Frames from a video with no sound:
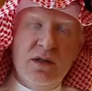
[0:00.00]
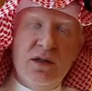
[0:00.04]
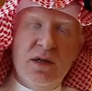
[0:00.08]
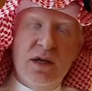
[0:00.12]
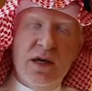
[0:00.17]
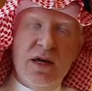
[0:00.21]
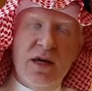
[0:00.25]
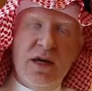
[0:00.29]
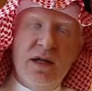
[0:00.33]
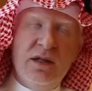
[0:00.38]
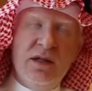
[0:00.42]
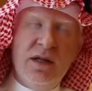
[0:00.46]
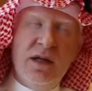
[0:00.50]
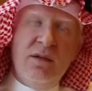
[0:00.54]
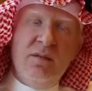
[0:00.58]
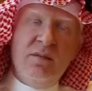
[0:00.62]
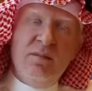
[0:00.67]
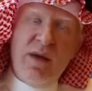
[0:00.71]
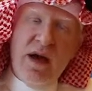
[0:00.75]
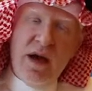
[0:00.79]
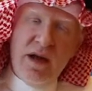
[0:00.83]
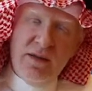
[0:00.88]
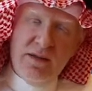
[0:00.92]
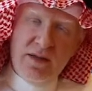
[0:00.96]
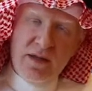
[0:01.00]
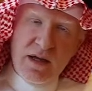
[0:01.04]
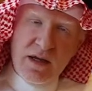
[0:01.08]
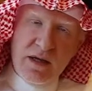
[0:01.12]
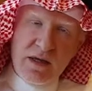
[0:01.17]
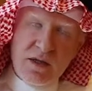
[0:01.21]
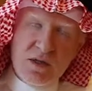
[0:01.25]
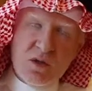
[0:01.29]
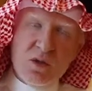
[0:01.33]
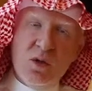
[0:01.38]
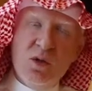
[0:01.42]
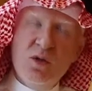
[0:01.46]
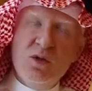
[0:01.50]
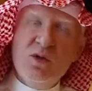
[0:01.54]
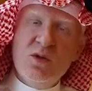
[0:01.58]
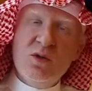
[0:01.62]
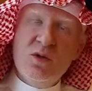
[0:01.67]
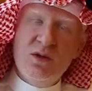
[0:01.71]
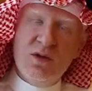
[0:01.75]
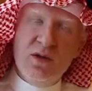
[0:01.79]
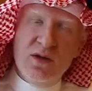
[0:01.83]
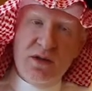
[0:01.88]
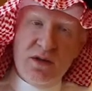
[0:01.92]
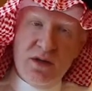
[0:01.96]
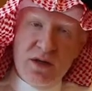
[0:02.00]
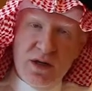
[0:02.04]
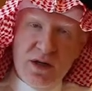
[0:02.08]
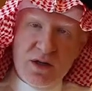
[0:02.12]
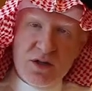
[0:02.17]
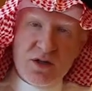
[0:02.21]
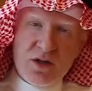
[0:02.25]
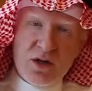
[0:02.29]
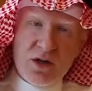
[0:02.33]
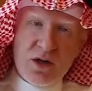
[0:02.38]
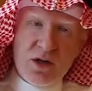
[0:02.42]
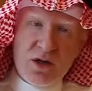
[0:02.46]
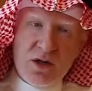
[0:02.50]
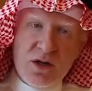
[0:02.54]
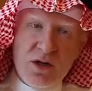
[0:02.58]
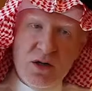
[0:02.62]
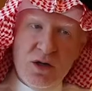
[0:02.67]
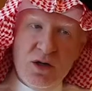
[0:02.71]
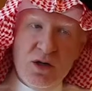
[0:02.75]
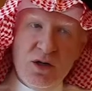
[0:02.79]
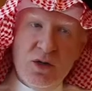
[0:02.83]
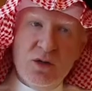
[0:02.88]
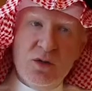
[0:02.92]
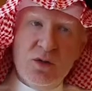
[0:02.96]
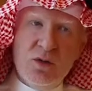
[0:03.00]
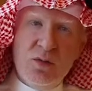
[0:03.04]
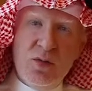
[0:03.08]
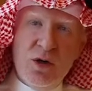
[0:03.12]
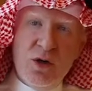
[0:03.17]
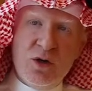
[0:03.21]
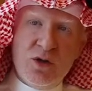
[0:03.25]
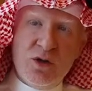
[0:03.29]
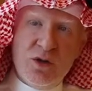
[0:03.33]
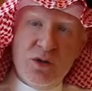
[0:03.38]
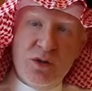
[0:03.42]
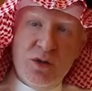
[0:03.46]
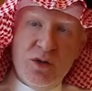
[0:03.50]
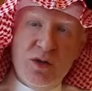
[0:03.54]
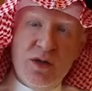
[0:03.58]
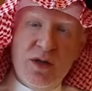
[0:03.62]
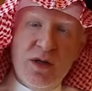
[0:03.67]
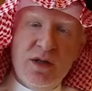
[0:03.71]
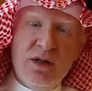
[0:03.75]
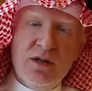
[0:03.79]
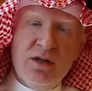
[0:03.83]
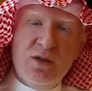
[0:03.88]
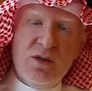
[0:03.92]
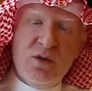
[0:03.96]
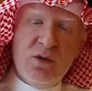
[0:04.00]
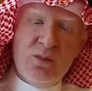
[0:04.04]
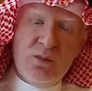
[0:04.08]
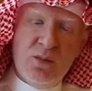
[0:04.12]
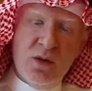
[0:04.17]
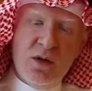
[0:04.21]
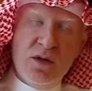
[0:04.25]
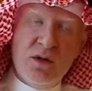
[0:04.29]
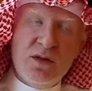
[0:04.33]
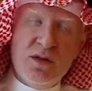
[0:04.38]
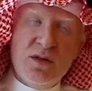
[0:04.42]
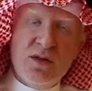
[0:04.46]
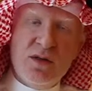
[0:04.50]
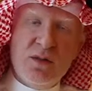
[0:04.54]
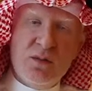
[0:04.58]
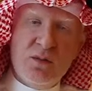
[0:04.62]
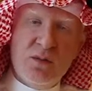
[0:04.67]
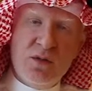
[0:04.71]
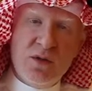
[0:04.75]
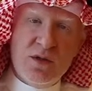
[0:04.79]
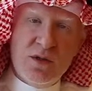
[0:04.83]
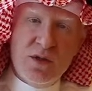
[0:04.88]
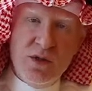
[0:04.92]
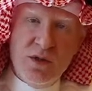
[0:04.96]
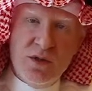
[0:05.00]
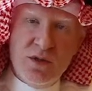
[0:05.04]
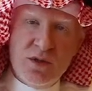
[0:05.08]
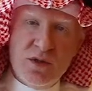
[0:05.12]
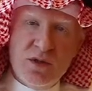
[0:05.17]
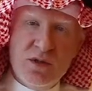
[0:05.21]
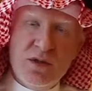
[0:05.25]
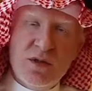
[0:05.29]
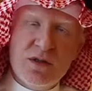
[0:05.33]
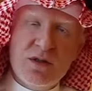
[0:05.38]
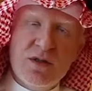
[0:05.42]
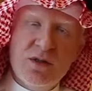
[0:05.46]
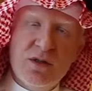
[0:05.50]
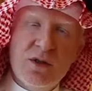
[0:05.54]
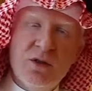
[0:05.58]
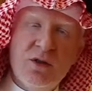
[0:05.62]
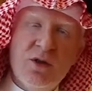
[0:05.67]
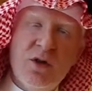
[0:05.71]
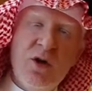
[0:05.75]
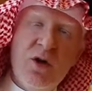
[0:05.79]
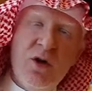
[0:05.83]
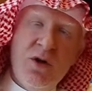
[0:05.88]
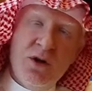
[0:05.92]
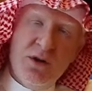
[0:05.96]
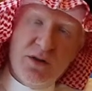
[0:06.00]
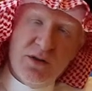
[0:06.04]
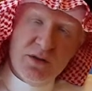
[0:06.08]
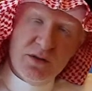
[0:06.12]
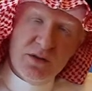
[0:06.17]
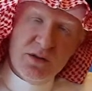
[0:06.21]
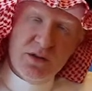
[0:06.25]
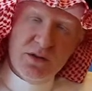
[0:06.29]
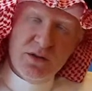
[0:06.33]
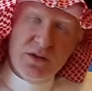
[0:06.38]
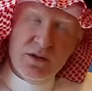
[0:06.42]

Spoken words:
And in bad days, also you need the HR to make sure that your policies and procedure does not hurt